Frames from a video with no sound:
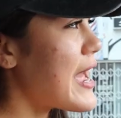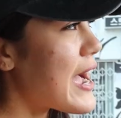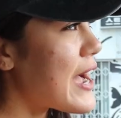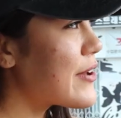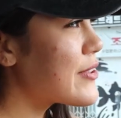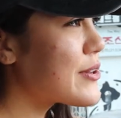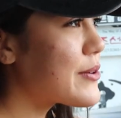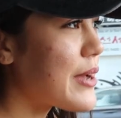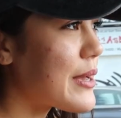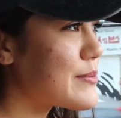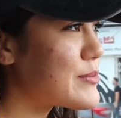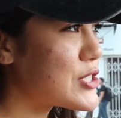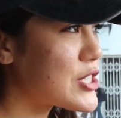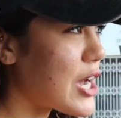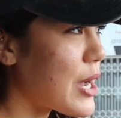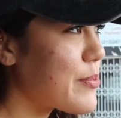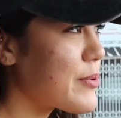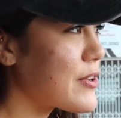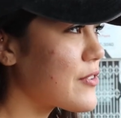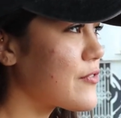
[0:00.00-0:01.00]
Now that I'm
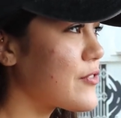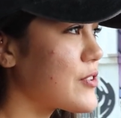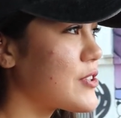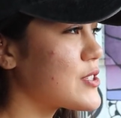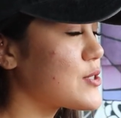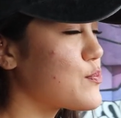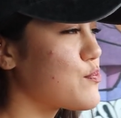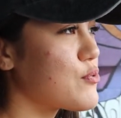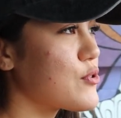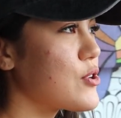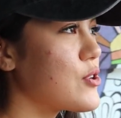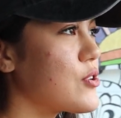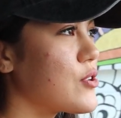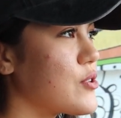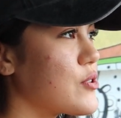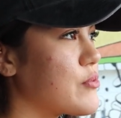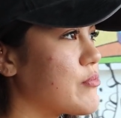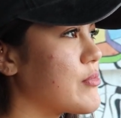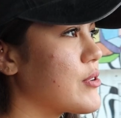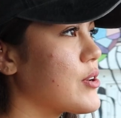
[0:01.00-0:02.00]
shopping for this
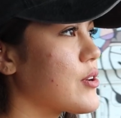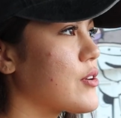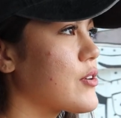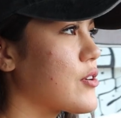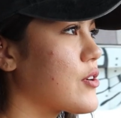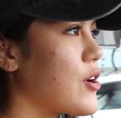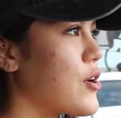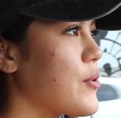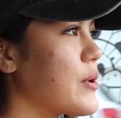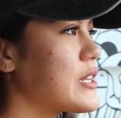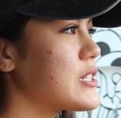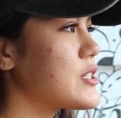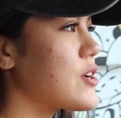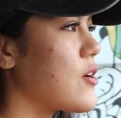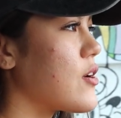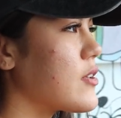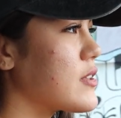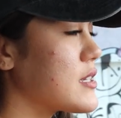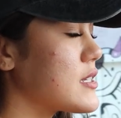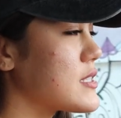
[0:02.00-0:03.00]
broom, going to
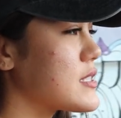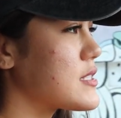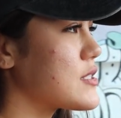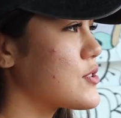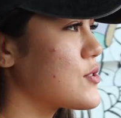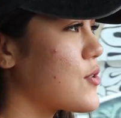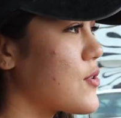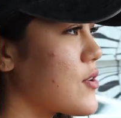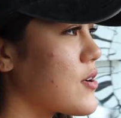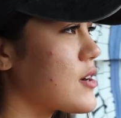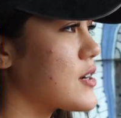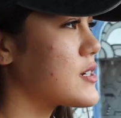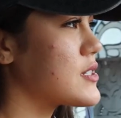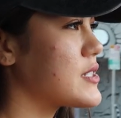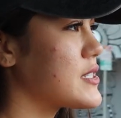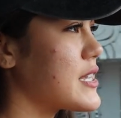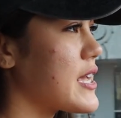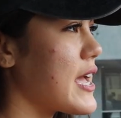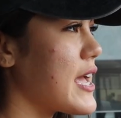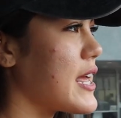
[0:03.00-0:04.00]
all these
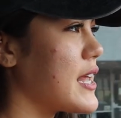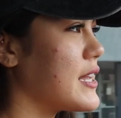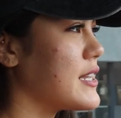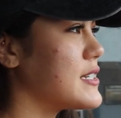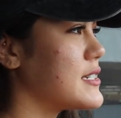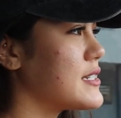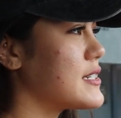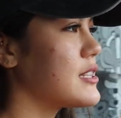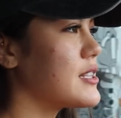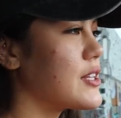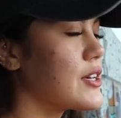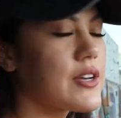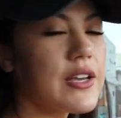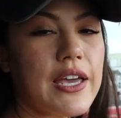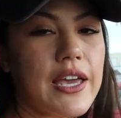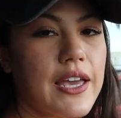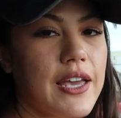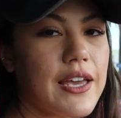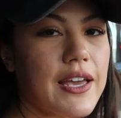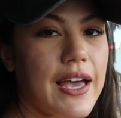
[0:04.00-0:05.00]
stores and
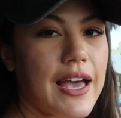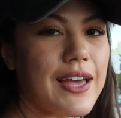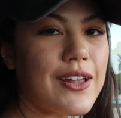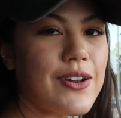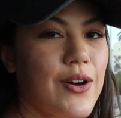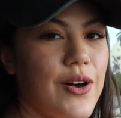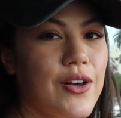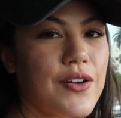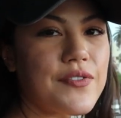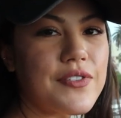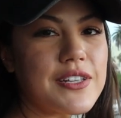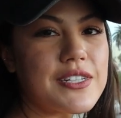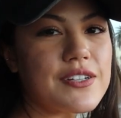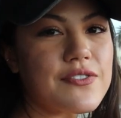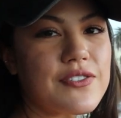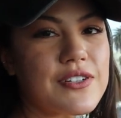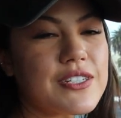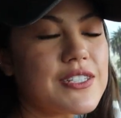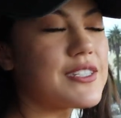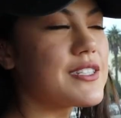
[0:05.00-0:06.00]
looking at all of the
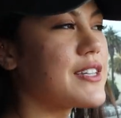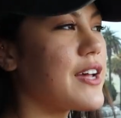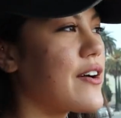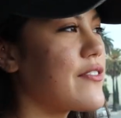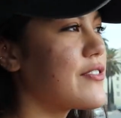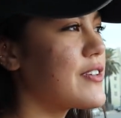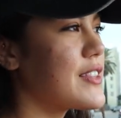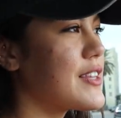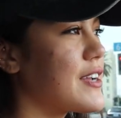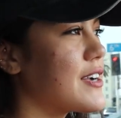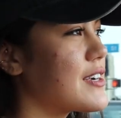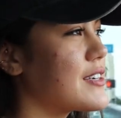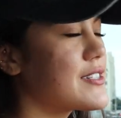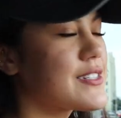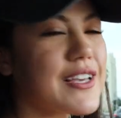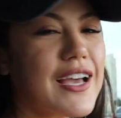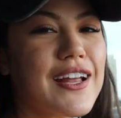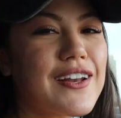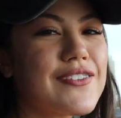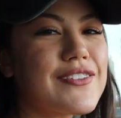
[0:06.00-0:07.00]
different stuff in there
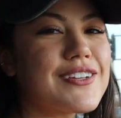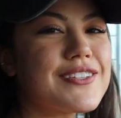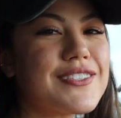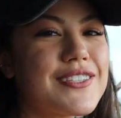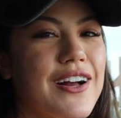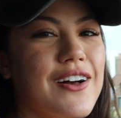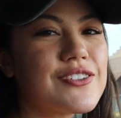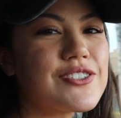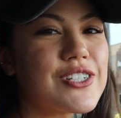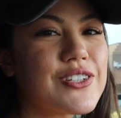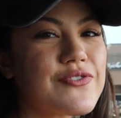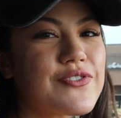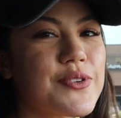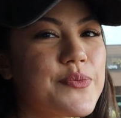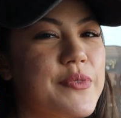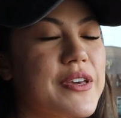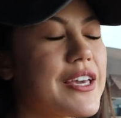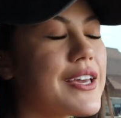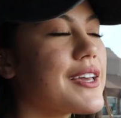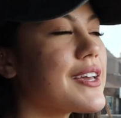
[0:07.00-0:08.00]
is kind of nostalgic for
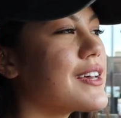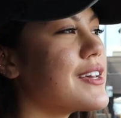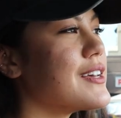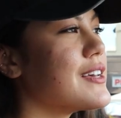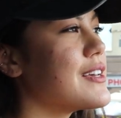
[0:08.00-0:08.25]
me.